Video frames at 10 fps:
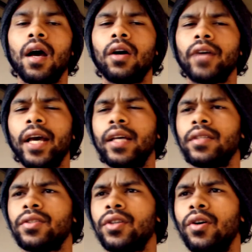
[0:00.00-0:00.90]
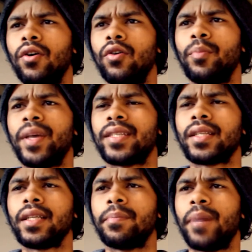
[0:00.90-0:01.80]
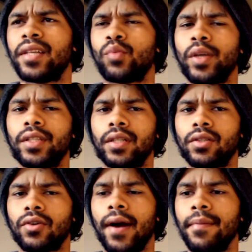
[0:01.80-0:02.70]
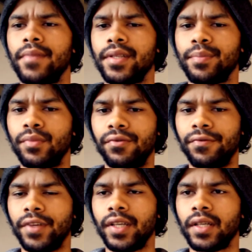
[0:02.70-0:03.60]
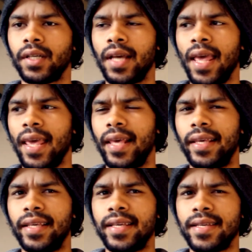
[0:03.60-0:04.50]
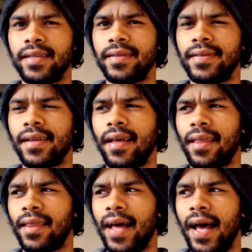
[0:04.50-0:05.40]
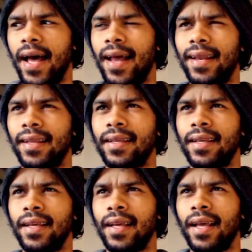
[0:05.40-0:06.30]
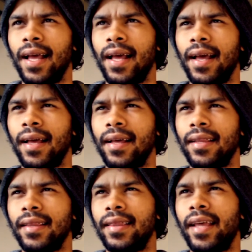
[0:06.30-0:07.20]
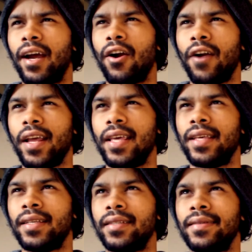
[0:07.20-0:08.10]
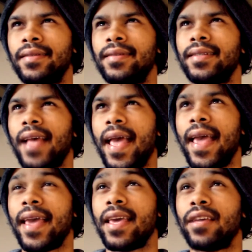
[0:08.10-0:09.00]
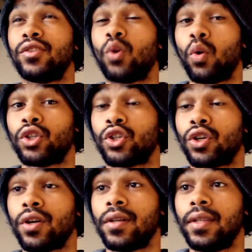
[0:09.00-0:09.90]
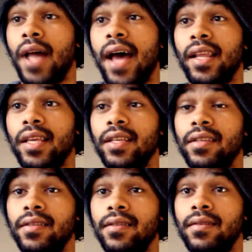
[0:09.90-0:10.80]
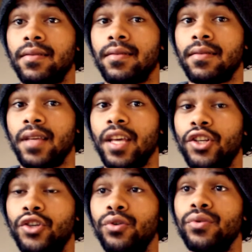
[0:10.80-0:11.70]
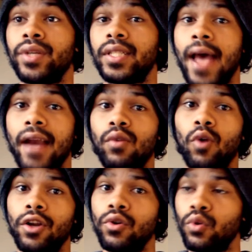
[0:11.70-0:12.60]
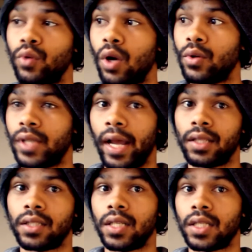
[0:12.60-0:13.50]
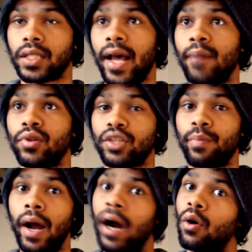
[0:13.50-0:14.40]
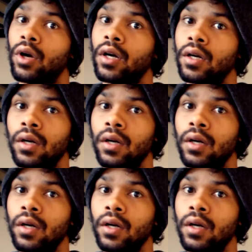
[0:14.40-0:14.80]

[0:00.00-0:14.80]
Okay, so basically the best way to describe this movie is that there is a torture that is issued to anyone who goes against the established power